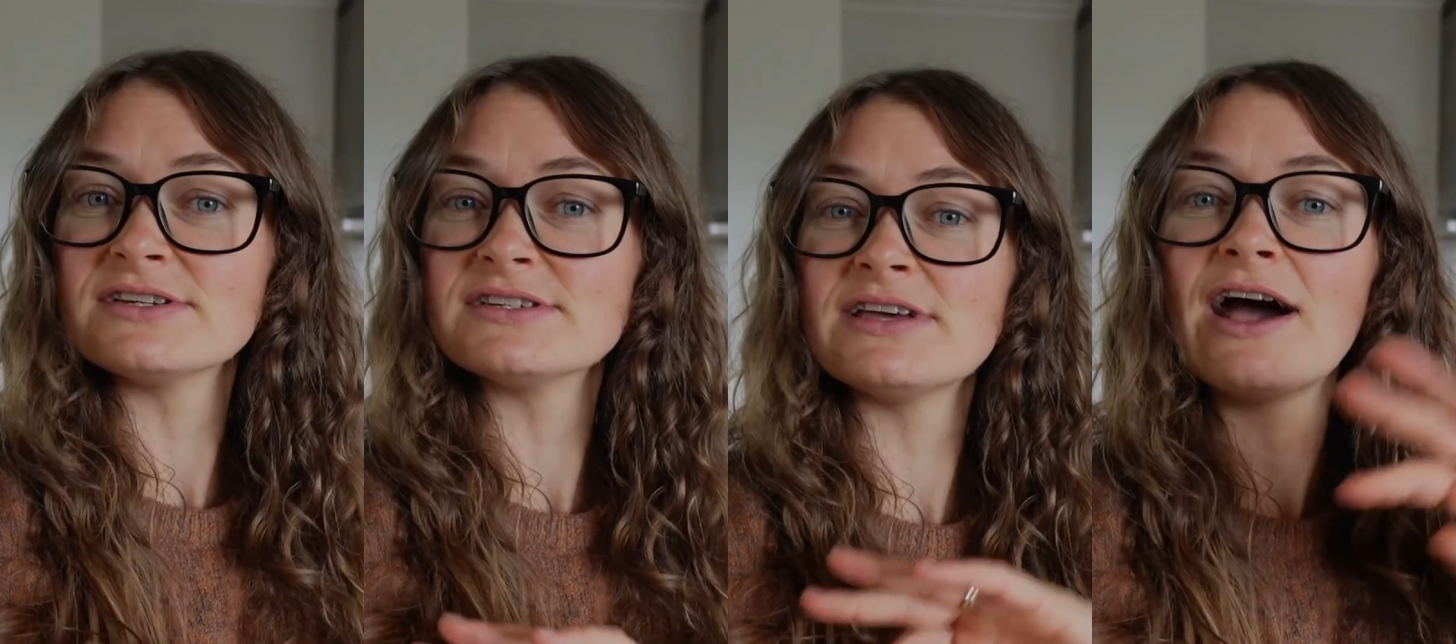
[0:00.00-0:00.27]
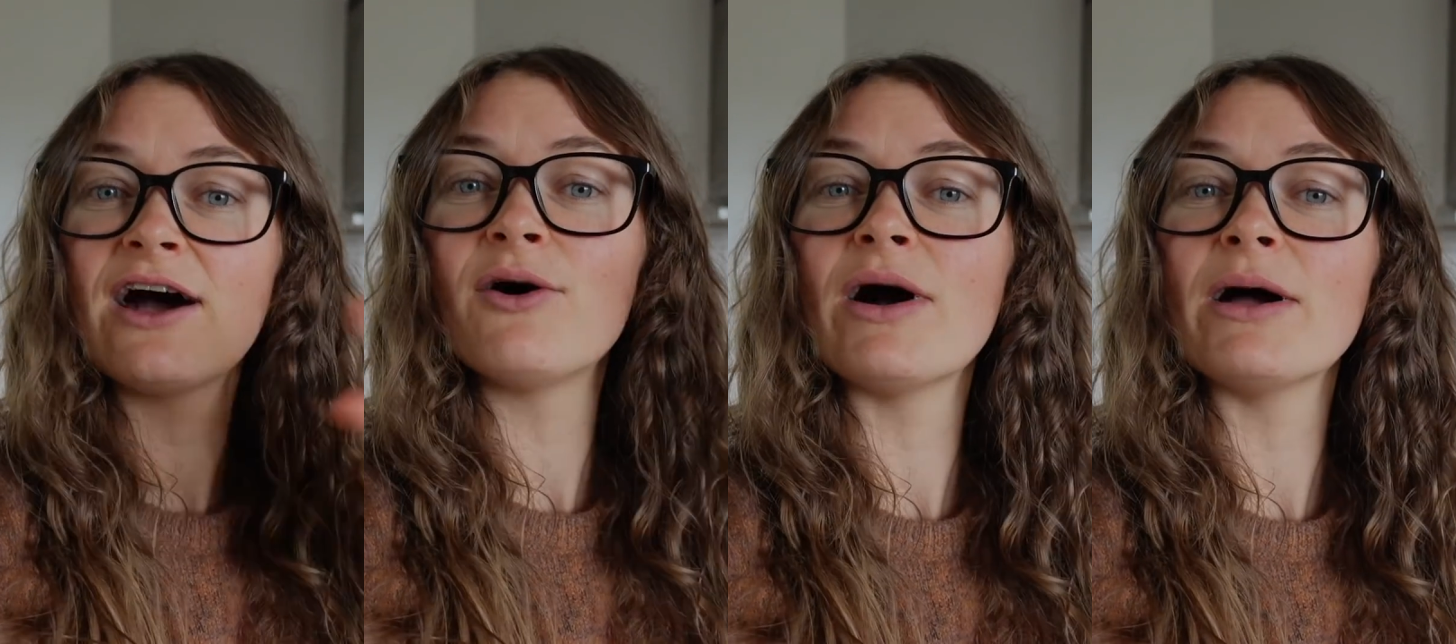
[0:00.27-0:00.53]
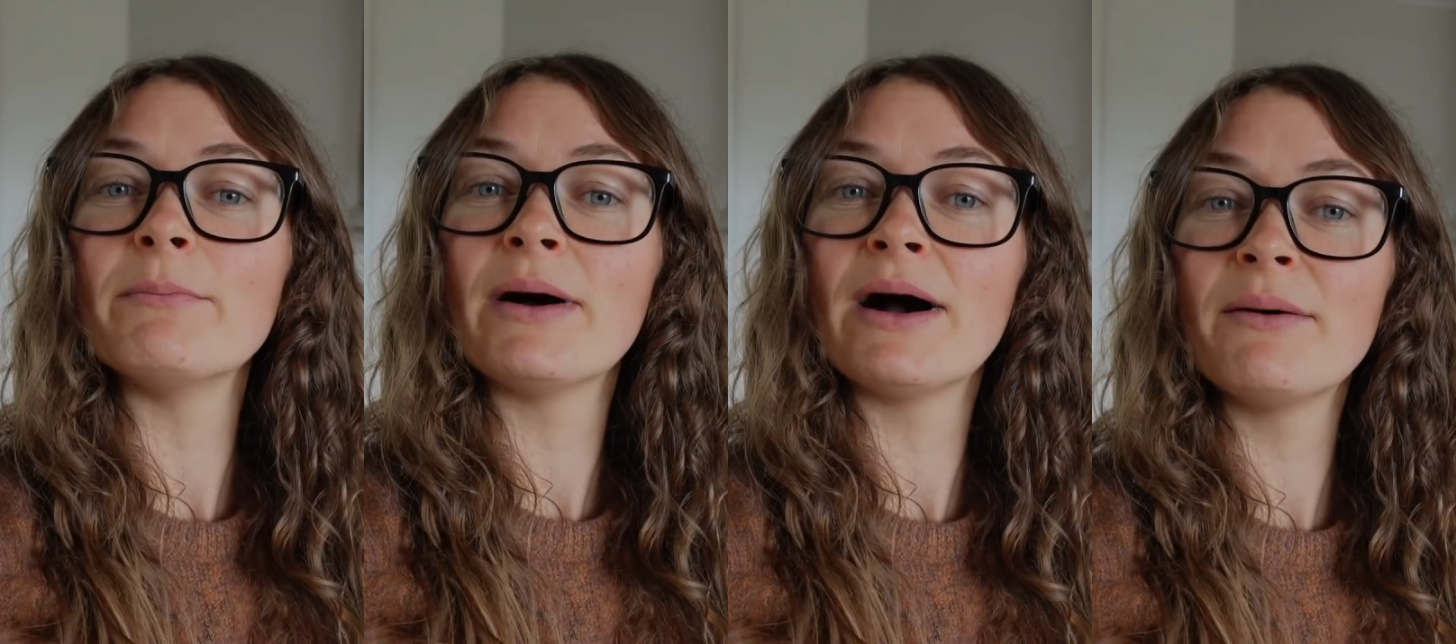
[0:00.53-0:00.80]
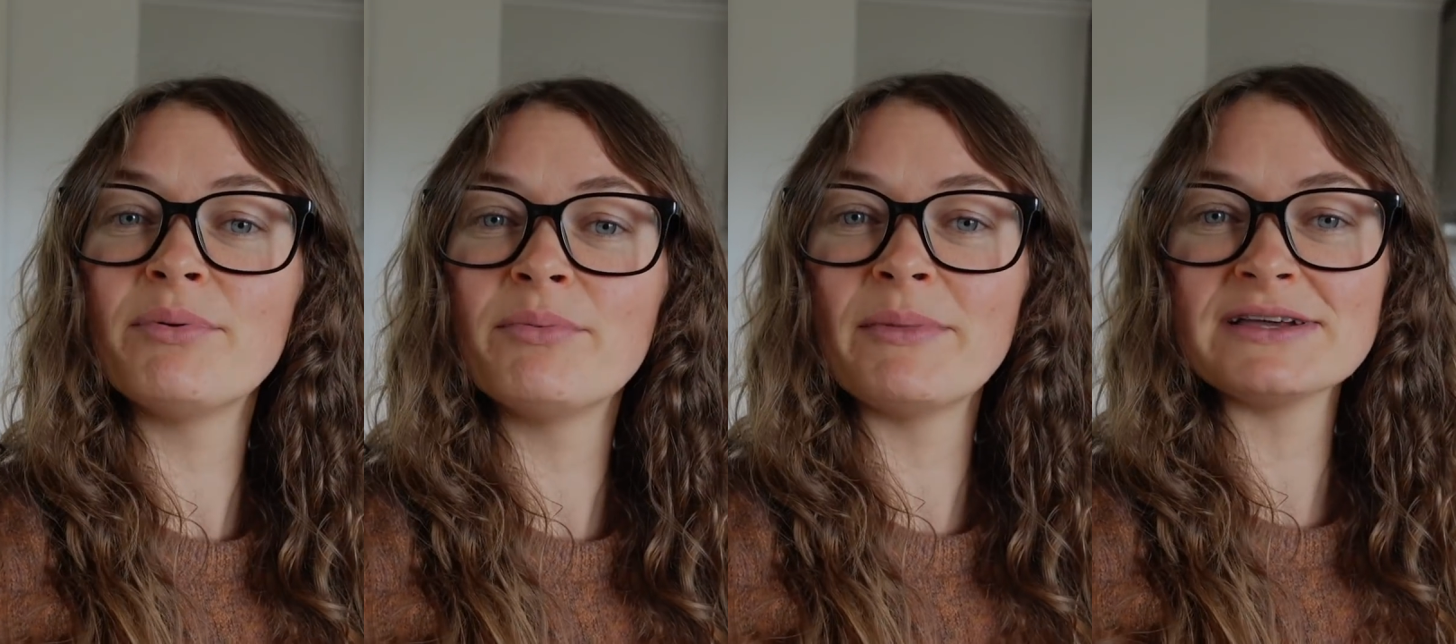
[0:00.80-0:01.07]
it's how I
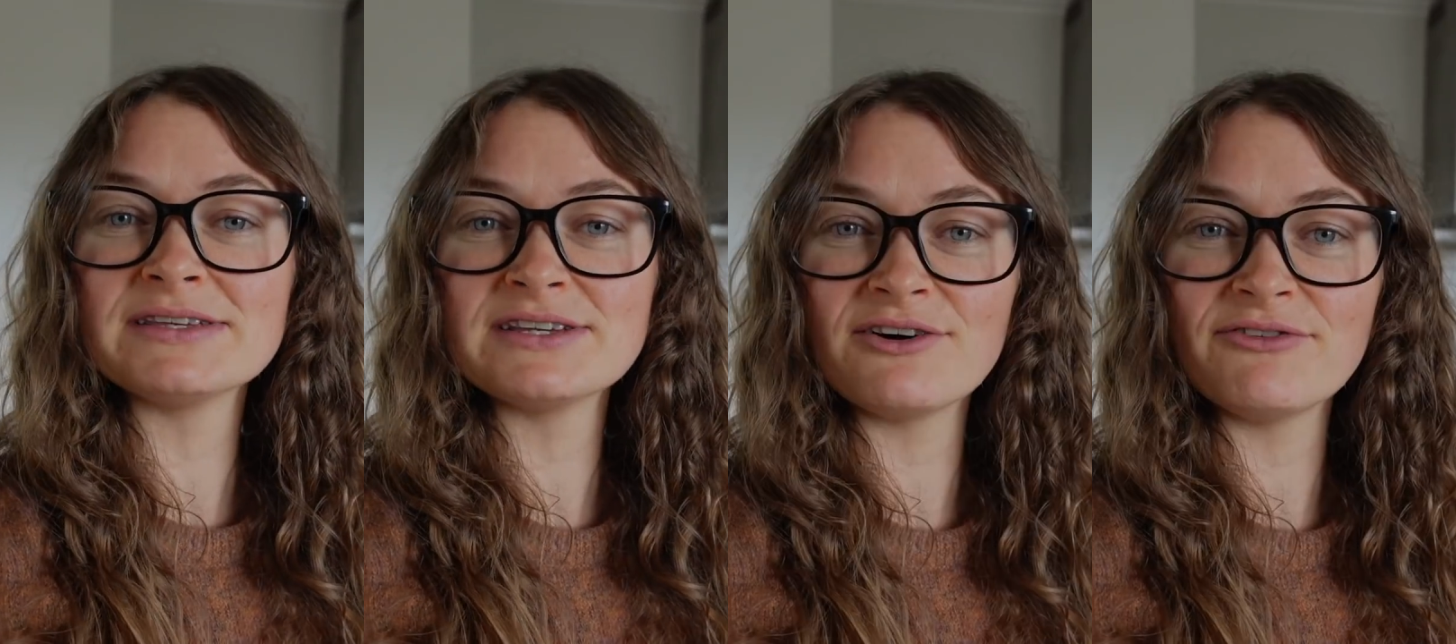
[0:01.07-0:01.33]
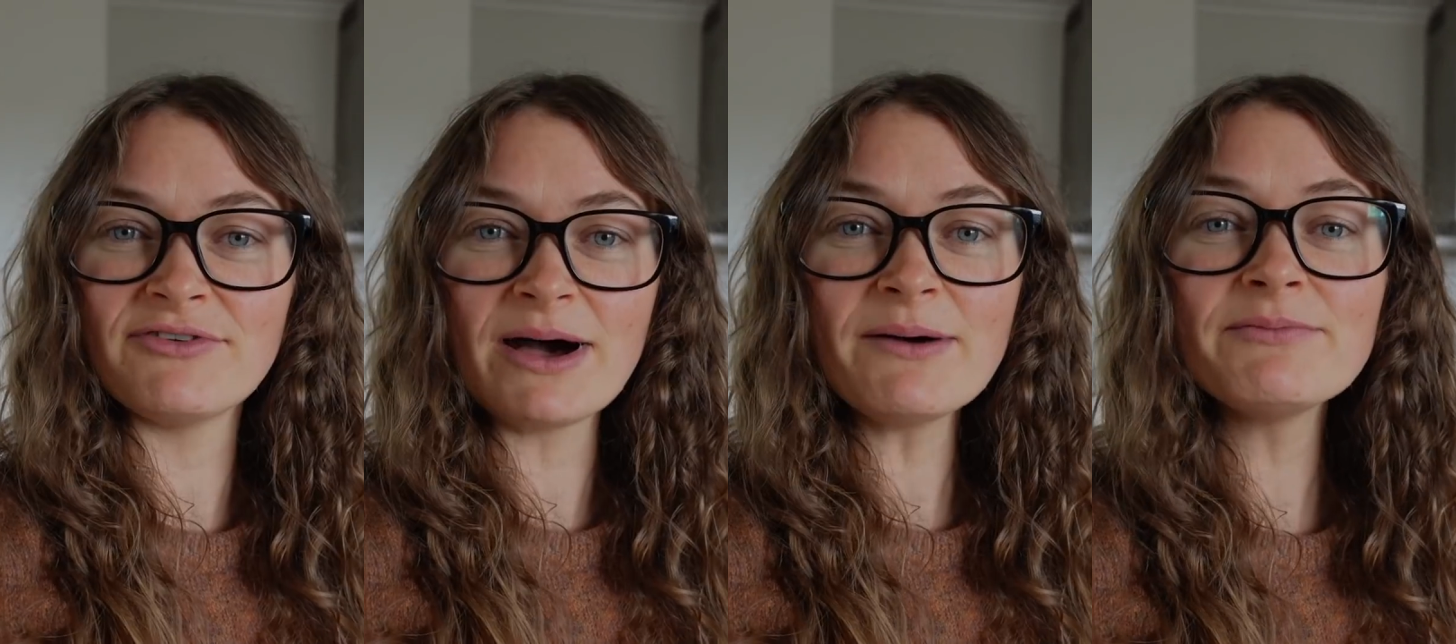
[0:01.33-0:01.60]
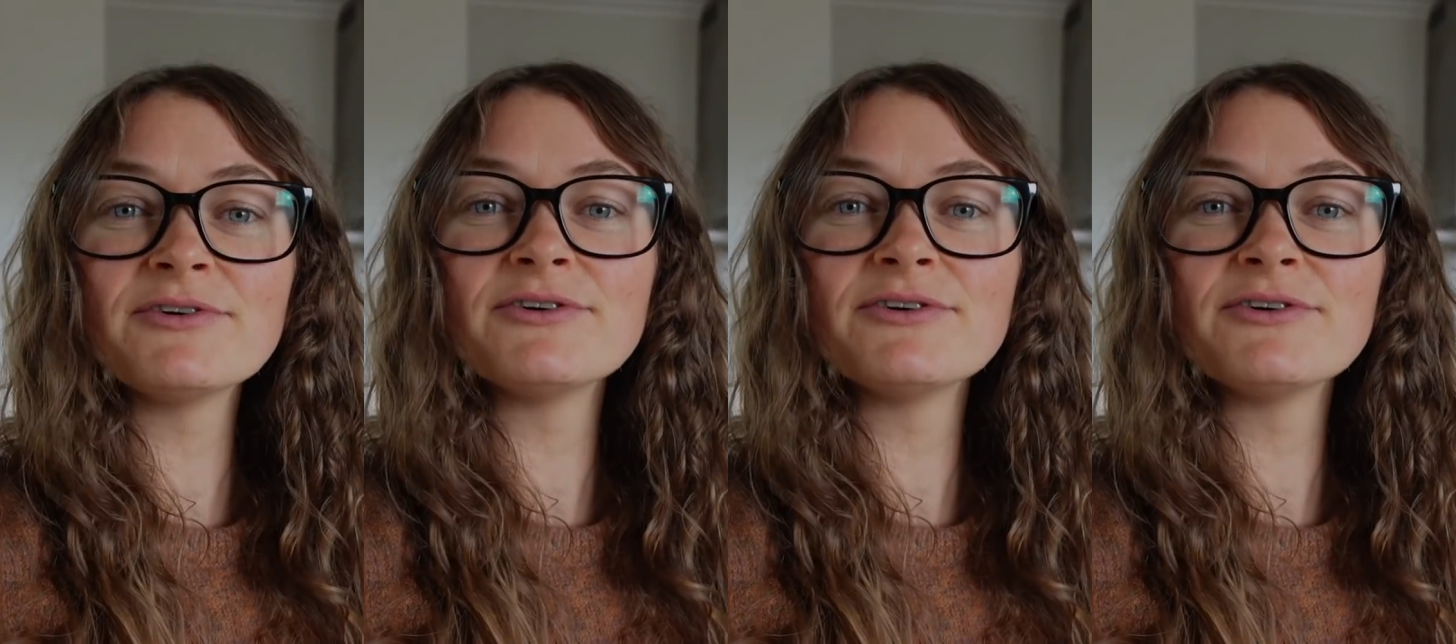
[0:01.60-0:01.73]
pump myself up